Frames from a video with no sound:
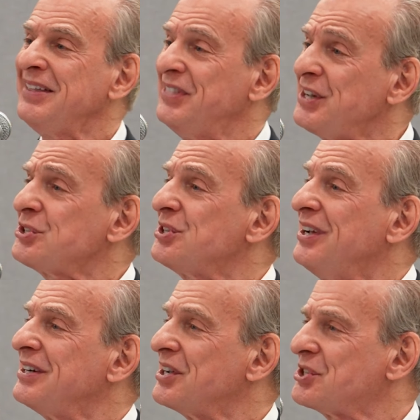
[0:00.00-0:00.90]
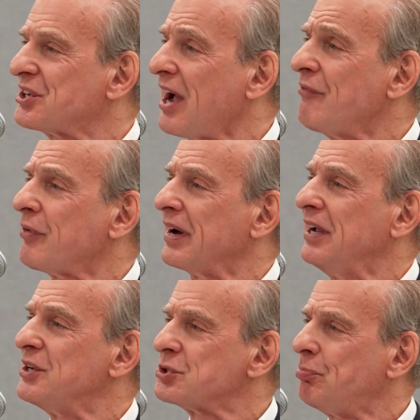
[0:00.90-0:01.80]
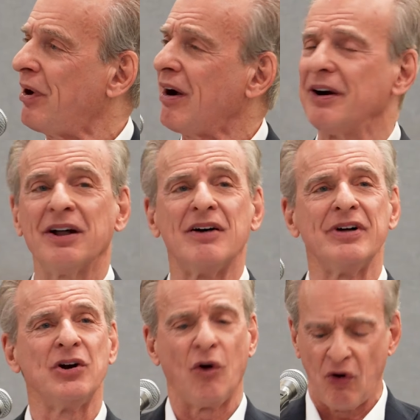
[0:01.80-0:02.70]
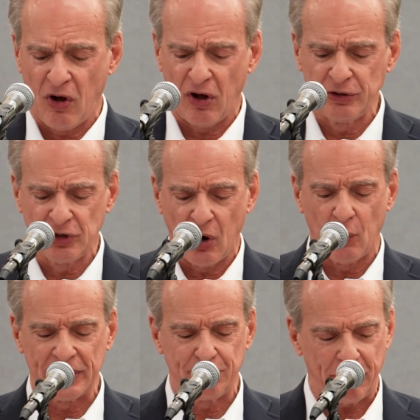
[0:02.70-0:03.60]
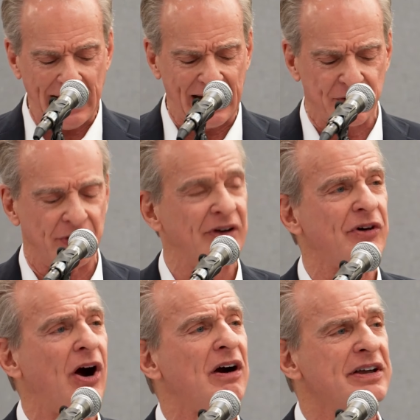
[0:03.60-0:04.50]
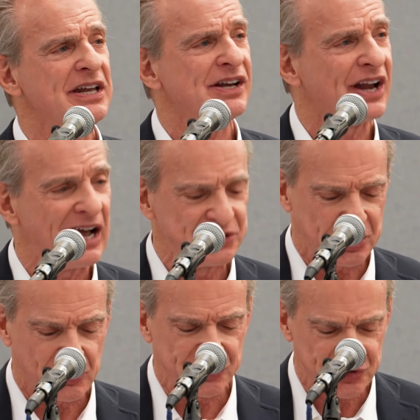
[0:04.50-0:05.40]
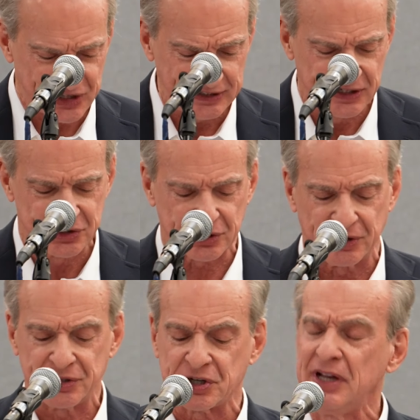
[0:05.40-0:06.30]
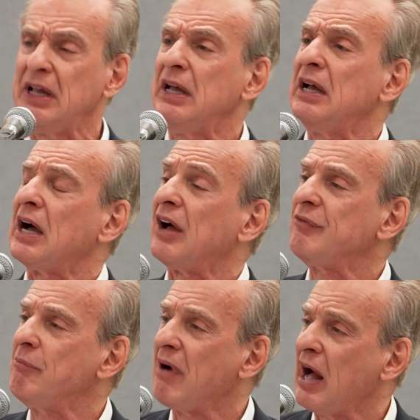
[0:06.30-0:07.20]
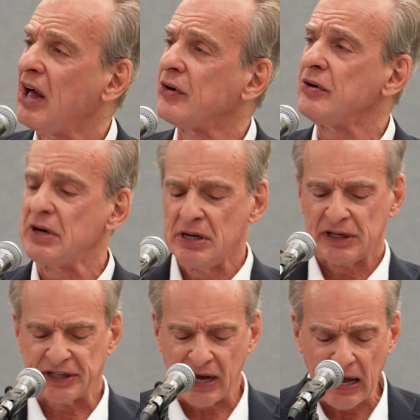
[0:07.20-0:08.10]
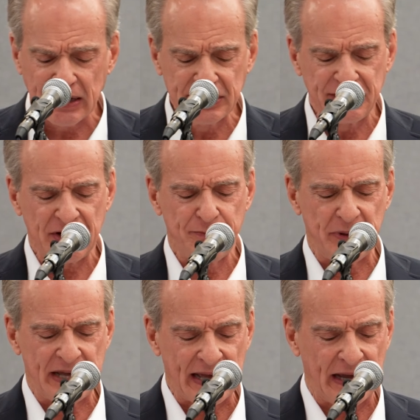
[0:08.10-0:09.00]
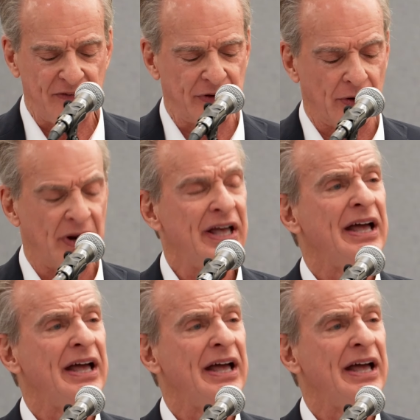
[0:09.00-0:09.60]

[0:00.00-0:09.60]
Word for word: This discovery is part of an ongoing pattern of archaeological signatures of modern cognitive behavior